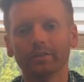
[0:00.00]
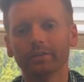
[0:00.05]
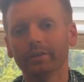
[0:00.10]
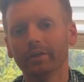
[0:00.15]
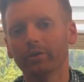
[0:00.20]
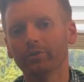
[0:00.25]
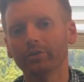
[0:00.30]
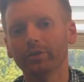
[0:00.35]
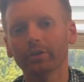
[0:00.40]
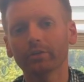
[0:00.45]

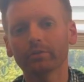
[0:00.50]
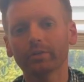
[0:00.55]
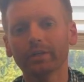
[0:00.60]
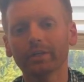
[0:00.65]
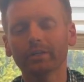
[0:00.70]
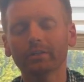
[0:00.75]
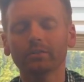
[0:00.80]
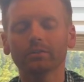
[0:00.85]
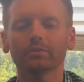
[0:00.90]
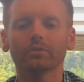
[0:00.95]
Now on the other
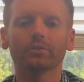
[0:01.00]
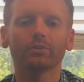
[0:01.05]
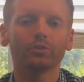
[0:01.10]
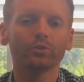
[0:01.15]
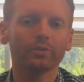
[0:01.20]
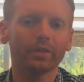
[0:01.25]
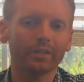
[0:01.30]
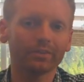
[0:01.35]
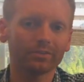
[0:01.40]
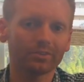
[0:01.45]
hand, the
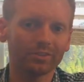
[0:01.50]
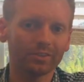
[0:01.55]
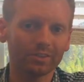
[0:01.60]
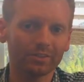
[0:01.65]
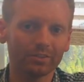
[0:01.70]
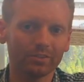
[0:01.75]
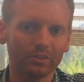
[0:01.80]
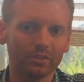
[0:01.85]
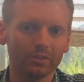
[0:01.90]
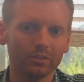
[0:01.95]

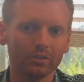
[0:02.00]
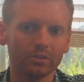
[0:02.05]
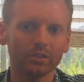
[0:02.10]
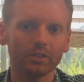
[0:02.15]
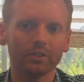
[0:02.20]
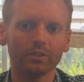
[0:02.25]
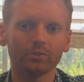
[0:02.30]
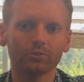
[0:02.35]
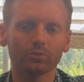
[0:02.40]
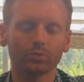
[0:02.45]
2016
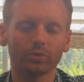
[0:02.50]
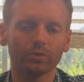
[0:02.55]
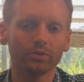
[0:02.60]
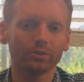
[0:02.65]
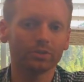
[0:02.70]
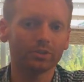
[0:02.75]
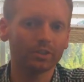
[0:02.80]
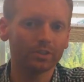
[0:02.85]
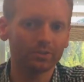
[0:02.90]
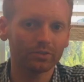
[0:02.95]
is
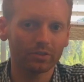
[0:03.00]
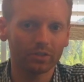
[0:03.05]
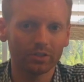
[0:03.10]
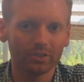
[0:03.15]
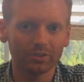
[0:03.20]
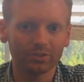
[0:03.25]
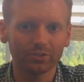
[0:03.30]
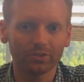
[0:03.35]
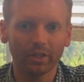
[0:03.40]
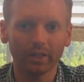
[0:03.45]
really just an
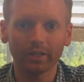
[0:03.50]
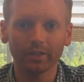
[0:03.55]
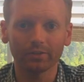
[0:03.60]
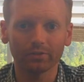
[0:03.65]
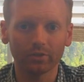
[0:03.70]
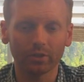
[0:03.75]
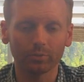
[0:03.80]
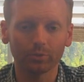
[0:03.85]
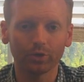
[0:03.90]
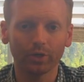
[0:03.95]

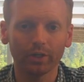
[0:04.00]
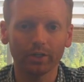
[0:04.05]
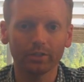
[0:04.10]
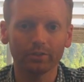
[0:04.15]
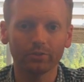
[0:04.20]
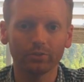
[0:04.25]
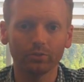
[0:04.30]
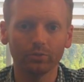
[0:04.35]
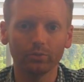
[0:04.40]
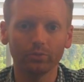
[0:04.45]
aesthetics
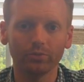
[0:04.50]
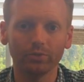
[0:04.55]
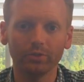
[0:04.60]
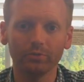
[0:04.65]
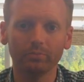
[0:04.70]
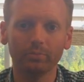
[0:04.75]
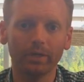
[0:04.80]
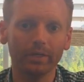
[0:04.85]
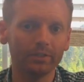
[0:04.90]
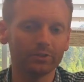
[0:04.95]
upgrade to
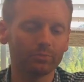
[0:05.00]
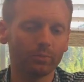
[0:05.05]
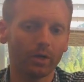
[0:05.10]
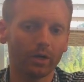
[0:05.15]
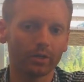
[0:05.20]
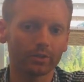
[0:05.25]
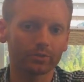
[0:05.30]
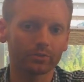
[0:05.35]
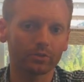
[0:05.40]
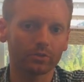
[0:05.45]
the base
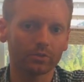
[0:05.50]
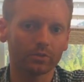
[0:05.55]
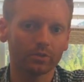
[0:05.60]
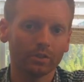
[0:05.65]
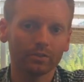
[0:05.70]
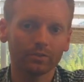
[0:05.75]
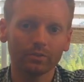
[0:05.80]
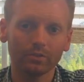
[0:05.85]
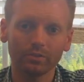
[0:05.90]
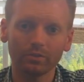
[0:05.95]
Boxster.
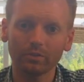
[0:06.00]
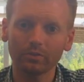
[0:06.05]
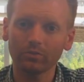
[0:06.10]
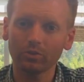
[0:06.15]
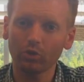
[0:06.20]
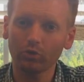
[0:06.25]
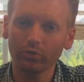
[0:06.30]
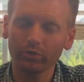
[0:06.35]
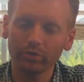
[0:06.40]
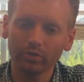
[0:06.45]
Since it's
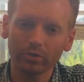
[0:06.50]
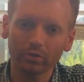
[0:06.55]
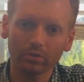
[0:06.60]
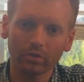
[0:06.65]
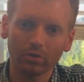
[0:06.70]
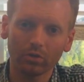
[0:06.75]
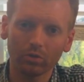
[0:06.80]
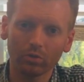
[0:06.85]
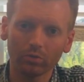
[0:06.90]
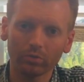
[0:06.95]
only a year
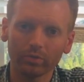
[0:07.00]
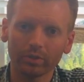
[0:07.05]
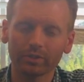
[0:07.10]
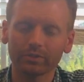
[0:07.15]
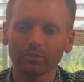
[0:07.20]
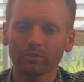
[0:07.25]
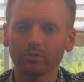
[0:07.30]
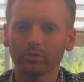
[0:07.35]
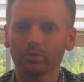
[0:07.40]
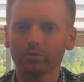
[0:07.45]
old,
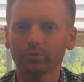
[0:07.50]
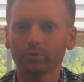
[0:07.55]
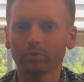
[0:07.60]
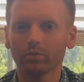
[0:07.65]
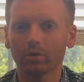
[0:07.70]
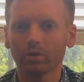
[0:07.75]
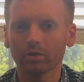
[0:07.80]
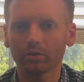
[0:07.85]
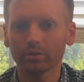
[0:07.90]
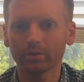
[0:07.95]
it's a little too
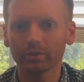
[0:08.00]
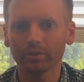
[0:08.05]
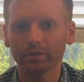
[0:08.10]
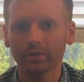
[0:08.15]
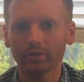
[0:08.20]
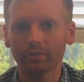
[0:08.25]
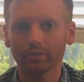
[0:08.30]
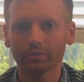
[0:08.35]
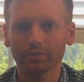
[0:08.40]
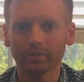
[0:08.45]
early to
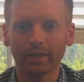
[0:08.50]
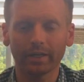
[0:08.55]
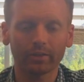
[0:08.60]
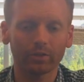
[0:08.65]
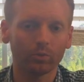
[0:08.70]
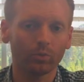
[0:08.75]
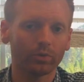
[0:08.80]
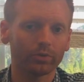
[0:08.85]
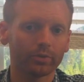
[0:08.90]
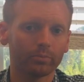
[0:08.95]
tell
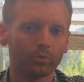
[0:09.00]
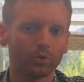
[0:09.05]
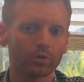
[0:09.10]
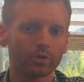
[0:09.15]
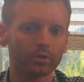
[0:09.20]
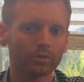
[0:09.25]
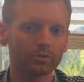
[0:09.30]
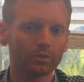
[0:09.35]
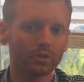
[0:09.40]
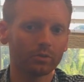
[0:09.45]
exactly what the
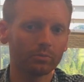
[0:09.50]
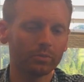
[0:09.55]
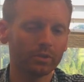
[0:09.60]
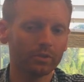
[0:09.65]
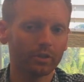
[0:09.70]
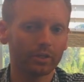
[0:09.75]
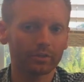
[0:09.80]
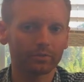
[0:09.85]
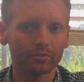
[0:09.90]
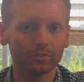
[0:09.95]
market's going to be
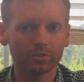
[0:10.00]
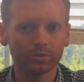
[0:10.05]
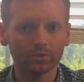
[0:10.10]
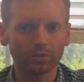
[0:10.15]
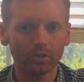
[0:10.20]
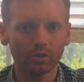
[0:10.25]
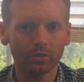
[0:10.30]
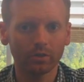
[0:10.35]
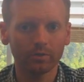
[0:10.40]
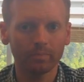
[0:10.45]
like for this
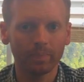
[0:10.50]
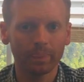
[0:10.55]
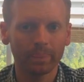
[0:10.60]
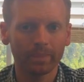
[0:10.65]
car,